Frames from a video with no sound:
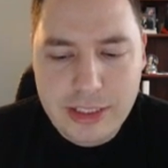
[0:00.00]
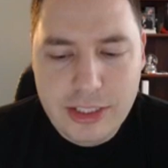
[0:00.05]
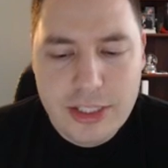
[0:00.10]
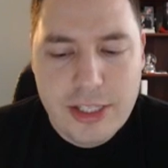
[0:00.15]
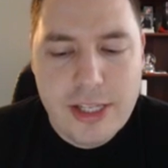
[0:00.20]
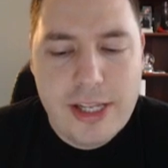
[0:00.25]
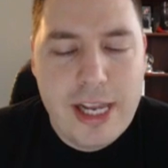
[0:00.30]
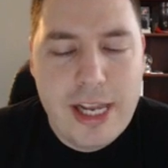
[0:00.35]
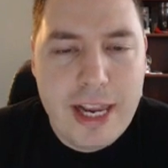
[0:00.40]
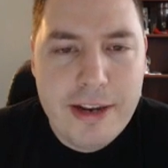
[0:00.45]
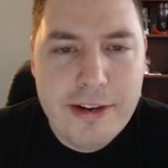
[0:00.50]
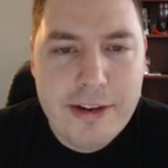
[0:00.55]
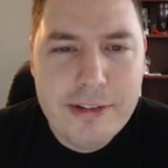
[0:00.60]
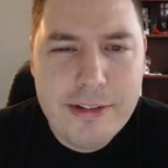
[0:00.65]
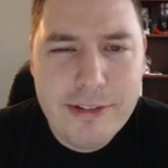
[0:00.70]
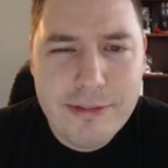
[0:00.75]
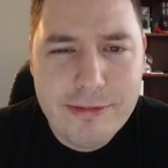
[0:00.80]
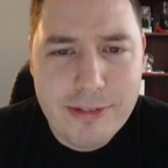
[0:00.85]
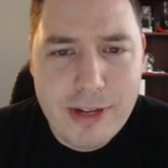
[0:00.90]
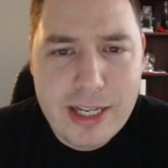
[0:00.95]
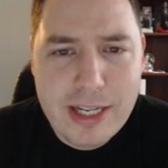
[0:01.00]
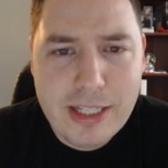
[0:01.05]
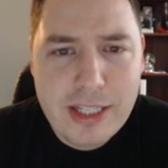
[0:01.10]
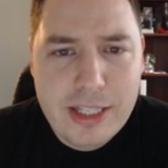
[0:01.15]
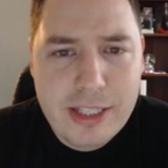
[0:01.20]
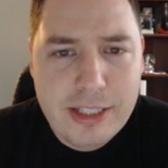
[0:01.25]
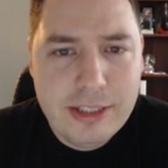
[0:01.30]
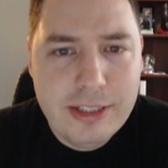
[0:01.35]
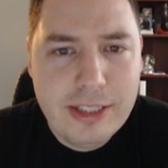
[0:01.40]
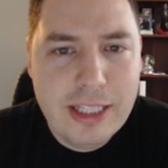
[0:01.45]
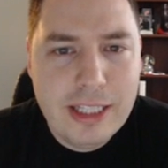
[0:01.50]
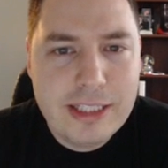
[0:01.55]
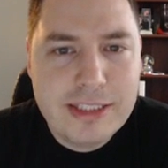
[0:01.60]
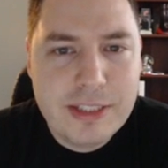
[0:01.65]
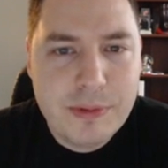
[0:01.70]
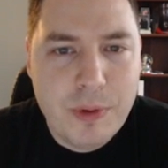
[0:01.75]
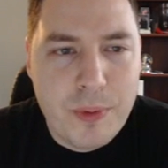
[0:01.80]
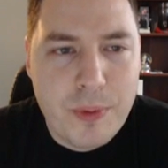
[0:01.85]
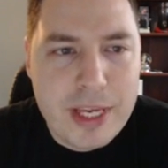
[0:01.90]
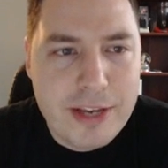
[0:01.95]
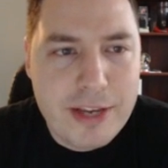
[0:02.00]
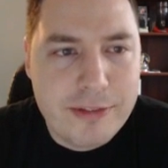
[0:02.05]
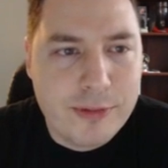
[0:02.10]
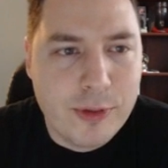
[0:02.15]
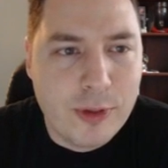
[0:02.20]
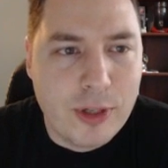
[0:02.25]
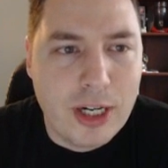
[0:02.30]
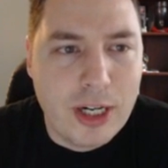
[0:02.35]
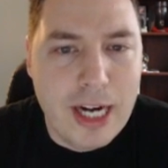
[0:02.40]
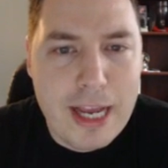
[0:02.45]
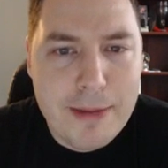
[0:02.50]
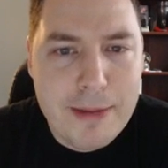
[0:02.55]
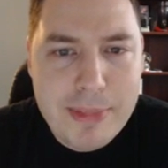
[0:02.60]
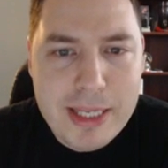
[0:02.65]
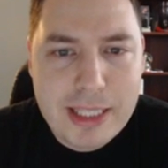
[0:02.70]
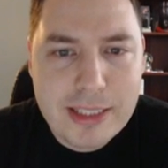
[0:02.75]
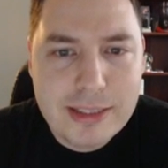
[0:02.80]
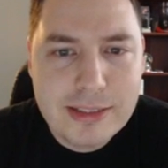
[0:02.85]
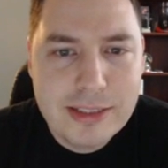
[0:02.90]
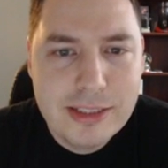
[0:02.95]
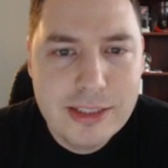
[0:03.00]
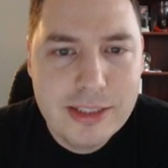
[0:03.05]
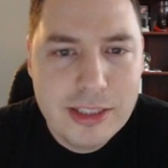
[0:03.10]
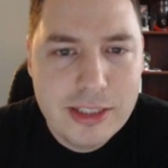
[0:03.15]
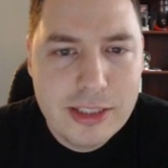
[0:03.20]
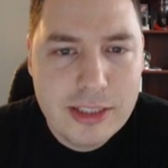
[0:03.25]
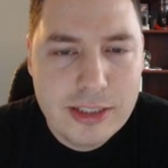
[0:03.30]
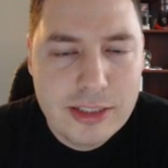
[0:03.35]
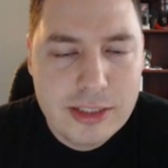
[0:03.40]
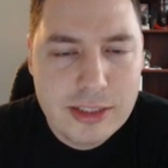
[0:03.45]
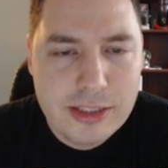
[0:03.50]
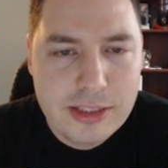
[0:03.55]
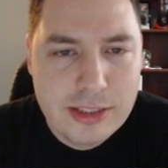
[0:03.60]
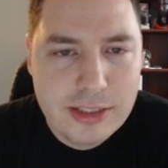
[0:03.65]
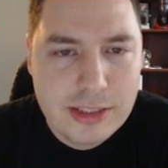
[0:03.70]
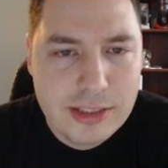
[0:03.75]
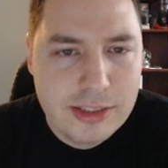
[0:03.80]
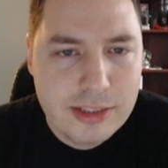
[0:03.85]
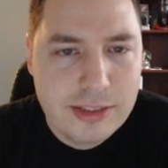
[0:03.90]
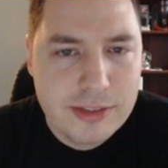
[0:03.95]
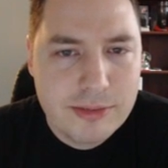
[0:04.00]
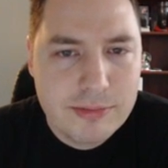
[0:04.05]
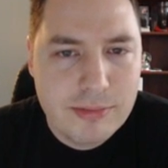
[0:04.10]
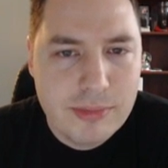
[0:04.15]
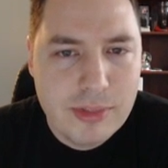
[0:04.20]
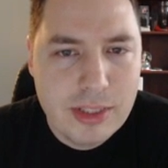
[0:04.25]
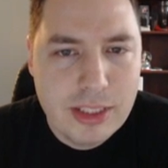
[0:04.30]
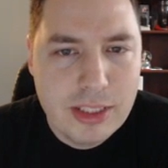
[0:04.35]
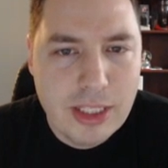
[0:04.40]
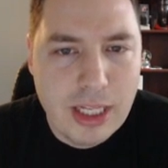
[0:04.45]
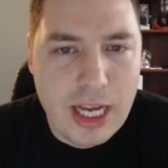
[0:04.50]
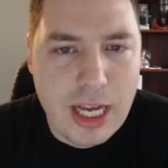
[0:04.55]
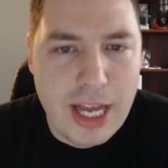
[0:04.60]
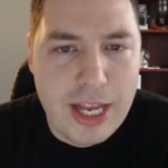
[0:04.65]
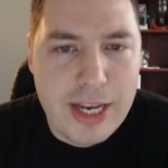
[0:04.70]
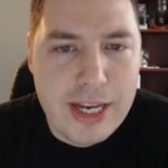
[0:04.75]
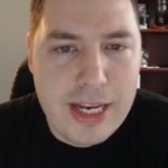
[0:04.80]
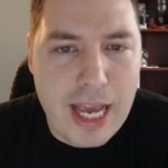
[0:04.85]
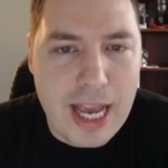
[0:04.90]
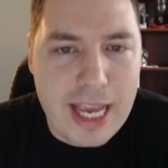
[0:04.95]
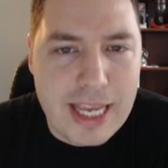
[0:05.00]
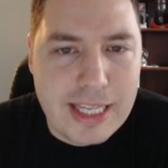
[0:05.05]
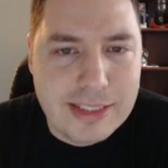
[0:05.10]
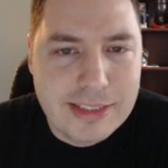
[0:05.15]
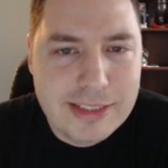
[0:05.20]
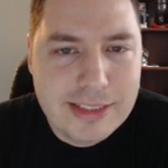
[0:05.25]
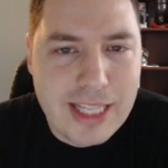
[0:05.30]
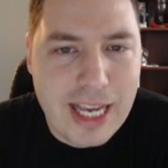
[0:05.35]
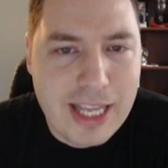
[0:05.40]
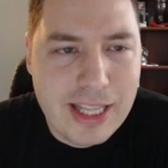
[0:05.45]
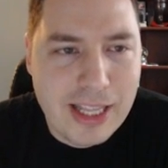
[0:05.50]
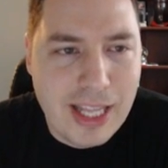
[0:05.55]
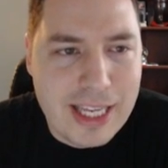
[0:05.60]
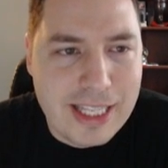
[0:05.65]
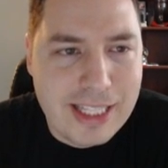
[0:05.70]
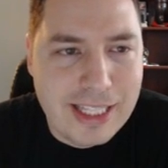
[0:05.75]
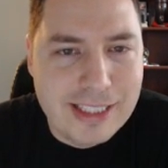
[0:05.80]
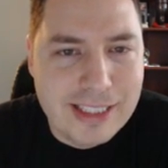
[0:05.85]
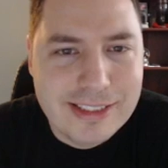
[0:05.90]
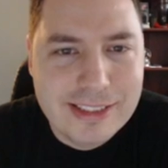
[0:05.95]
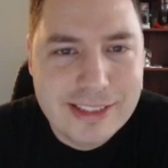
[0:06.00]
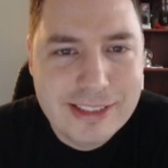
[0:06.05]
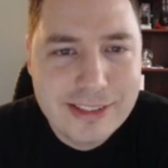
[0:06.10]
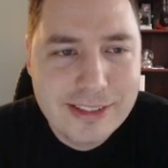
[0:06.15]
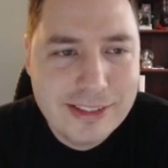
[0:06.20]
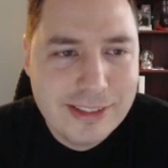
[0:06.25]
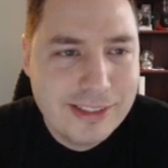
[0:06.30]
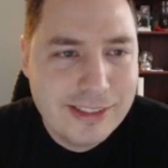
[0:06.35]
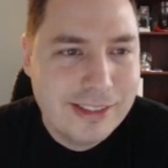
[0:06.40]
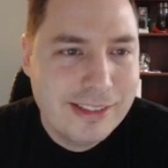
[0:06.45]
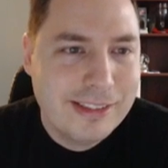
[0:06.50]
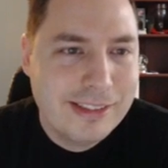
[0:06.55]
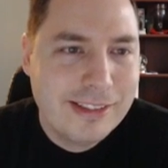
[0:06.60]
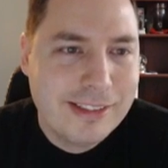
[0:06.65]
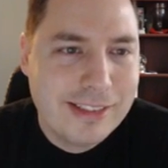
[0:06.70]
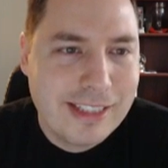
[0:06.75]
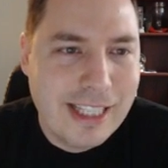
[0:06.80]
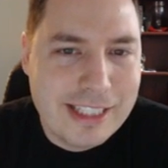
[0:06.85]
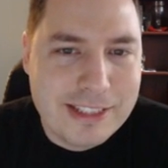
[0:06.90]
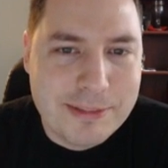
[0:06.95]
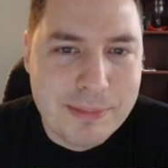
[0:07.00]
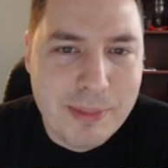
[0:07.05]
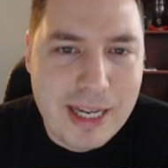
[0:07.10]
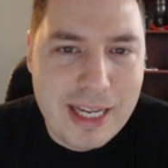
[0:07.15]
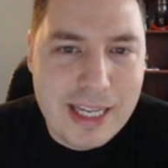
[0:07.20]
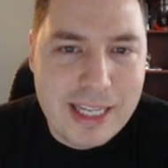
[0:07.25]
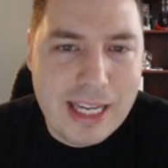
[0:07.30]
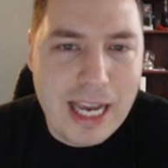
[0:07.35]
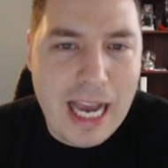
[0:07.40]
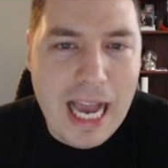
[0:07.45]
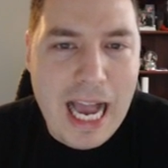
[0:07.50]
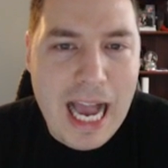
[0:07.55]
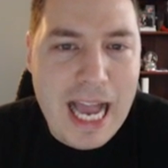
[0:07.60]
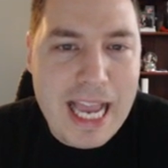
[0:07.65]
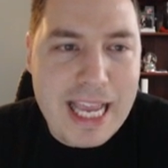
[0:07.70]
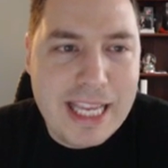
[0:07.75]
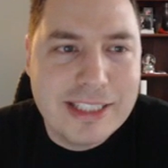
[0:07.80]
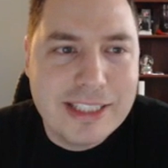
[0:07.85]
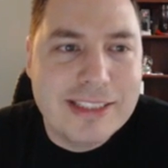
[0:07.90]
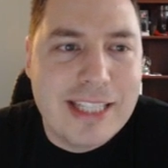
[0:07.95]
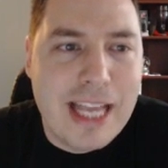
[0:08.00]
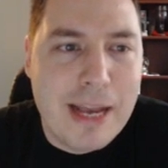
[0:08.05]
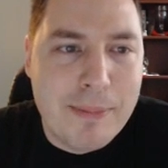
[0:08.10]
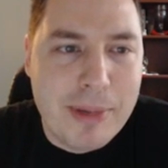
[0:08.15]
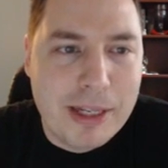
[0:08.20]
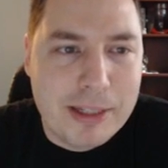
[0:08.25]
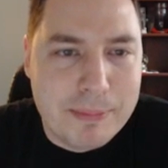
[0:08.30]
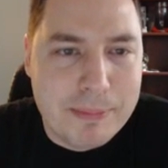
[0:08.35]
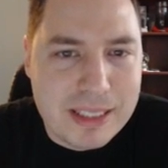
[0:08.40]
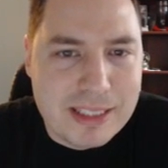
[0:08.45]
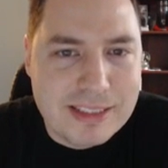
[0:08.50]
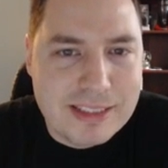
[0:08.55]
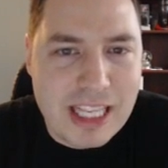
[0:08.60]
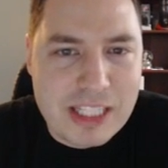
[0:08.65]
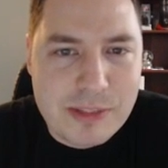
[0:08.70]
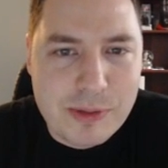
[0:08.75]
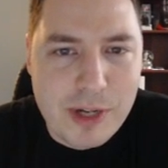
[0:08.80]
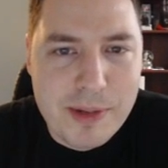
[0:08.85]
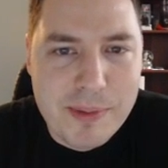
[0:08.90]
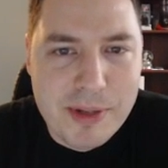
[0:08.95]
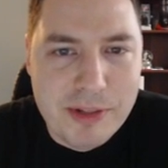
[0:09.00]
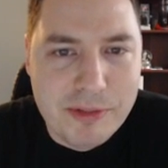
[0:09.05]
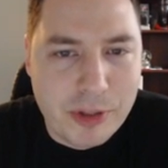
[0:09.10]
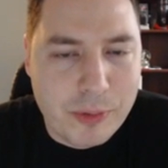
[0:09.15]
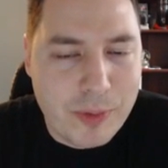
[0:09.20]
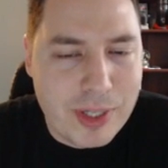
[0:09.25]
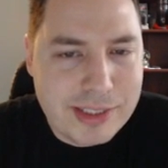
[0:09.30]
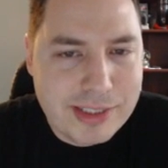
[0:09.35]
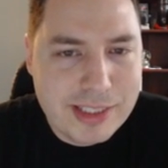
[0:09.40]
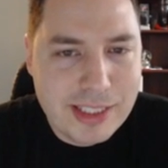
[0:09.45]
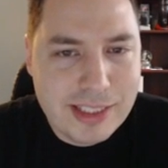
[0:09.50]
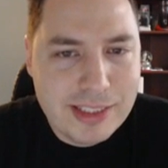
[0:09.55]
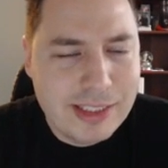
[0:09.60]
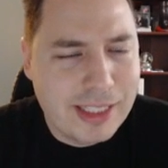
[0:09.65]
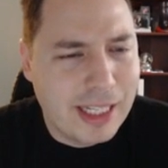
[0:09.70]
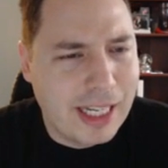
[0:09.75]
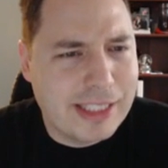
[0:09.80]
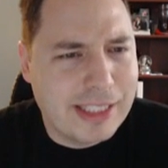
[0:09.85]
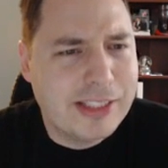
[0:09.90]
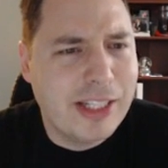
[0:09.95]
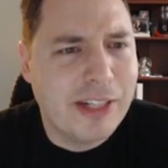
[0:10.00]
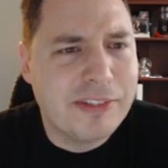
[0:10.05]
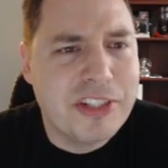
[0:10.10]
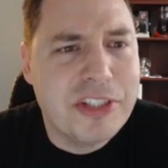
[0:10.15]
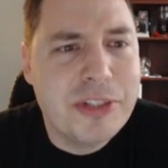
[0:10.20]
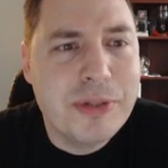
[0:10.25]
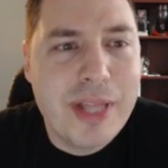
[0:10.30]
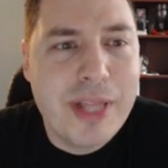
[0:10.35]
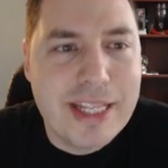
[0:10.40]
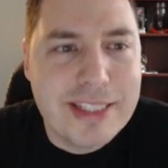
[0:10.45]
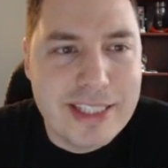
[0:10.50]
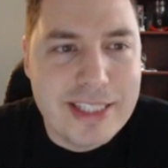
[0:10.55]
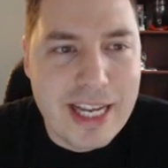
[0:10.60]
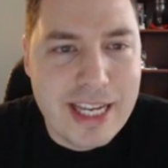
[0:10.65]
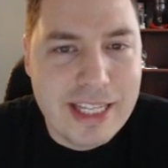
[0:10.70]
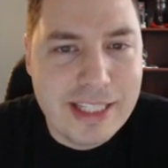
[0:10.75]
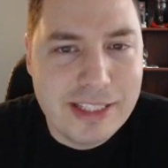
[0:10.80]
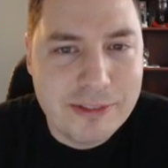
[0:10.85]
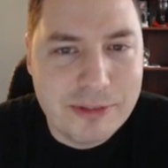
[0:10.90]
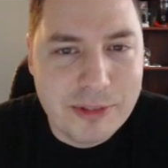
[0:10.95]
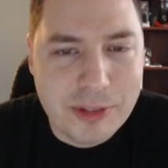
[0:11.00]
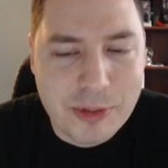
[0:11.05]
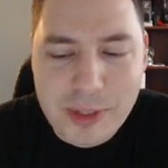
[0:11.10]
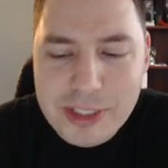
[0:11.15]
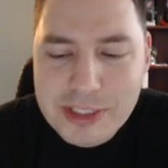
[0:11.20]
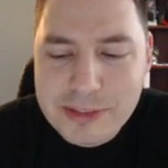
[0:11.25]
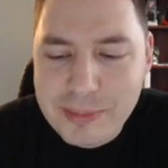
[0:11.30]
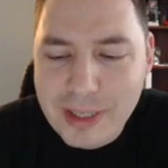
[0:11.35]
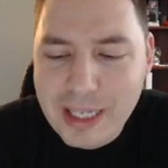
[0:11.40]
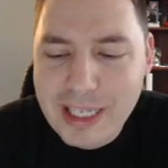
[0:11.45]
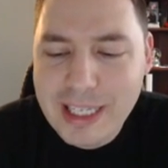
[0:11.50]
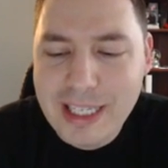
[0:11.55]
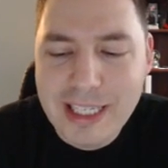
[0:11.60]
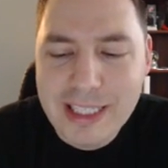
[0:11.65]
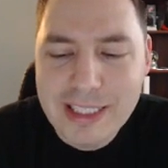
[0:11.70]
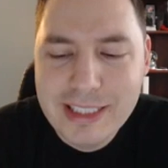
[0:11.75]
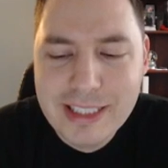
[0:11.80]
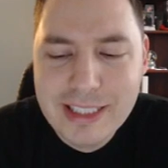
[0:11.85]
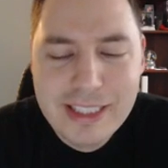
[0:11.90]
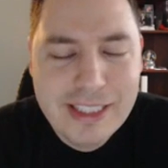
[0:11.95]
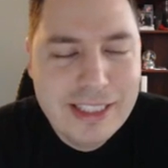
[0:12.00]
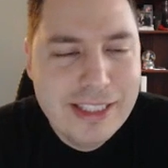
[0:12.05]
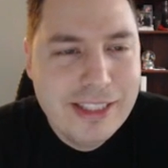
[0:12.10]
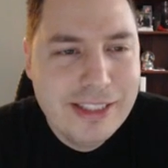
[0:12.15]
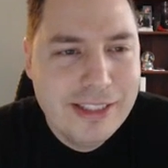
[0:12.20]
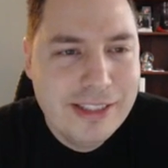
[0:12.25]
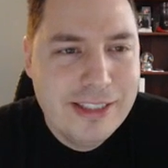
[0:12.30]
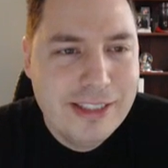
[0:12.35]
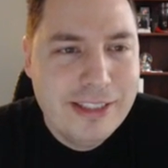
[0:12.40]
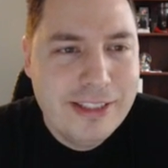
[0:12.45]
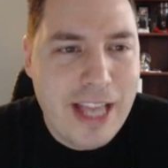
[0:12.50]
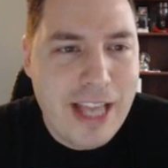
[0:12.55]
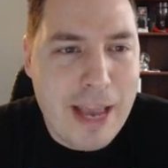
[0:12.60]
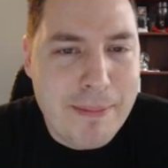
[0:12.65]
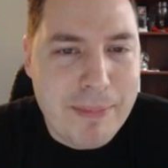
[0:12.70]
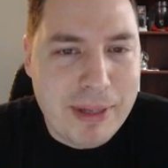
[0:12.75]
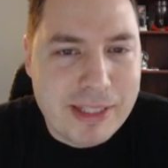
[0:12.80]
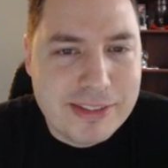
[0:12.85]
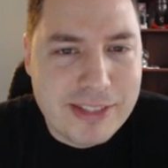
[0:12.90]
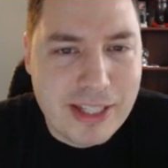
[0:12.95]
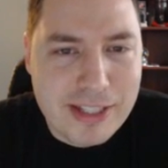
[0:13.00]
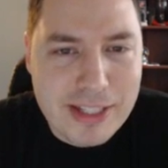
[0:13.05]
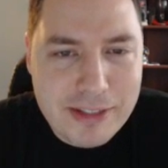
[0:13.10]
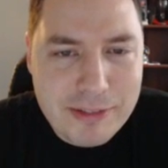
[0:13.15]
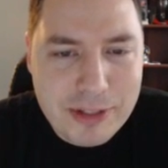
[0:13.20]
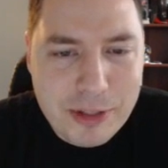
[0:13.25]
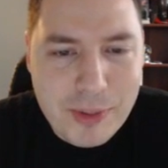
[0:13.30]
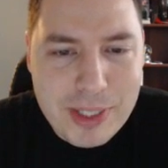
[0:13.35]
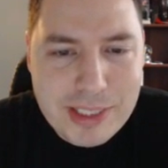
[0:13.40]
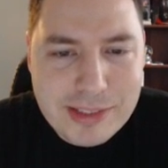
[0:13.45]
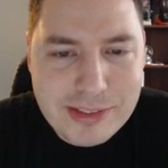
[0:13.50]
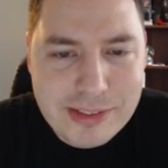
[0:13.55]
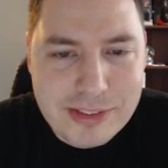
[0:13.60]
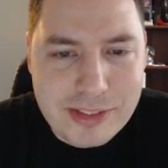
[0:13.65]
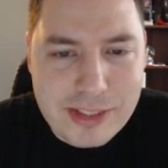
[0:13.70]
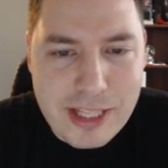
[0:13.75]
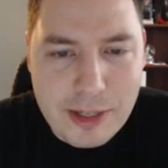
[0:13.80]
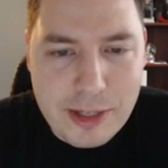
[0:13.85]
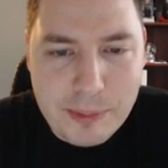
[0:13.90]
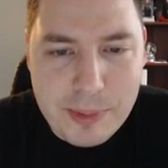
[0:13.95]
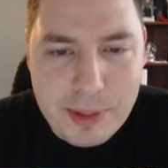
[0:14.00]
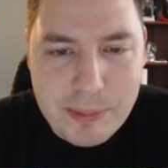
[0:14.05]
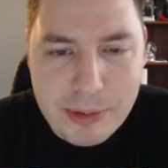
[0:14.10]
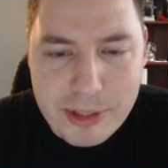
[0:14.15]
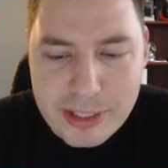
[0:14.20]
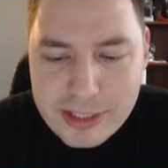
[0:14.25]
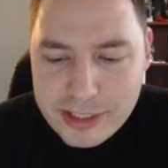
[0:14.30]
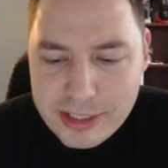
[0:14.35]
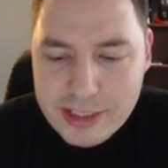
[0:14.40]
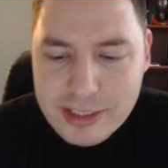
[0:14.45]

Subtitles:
And finally, let's see what we get for our epics. Ah, nice. 10 lightning. That's my highest epic because that's what I've been requesting. I still have to do that today. Request my epic Sunday request, so that'll be pretty good.